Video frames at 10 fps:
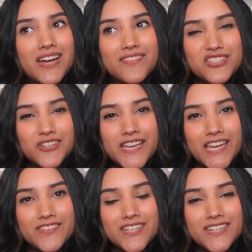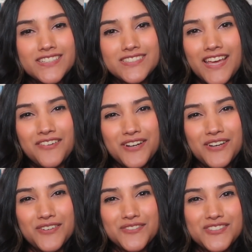Victoria Aveyard, I don't
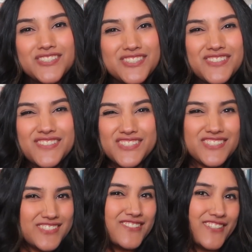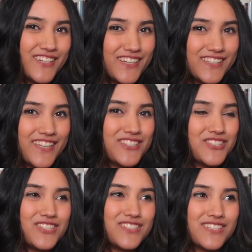know, she's still good. Like,
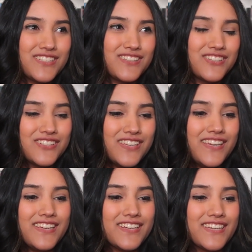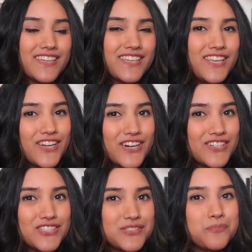she's literally
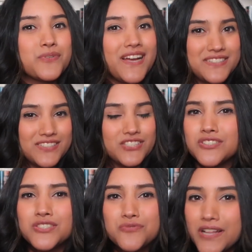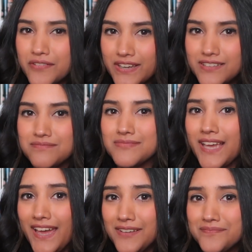here, she's present, she's relevant,
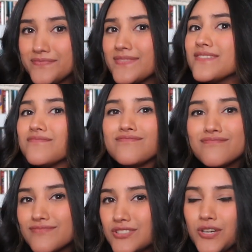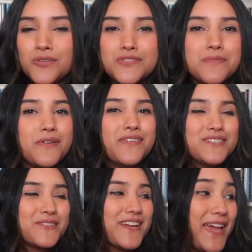okay? Don't sleep on
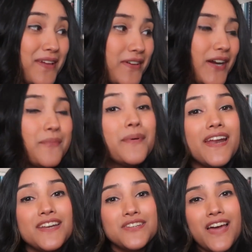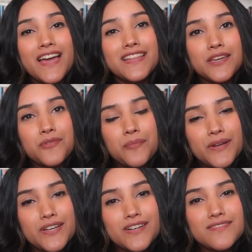Victoria Aveyard, but I like Realm
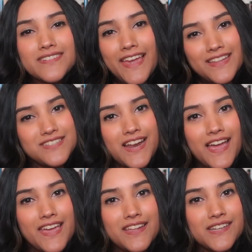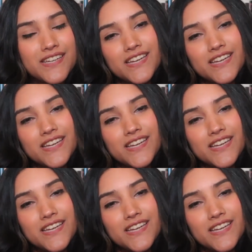Breaker. Can't deny it.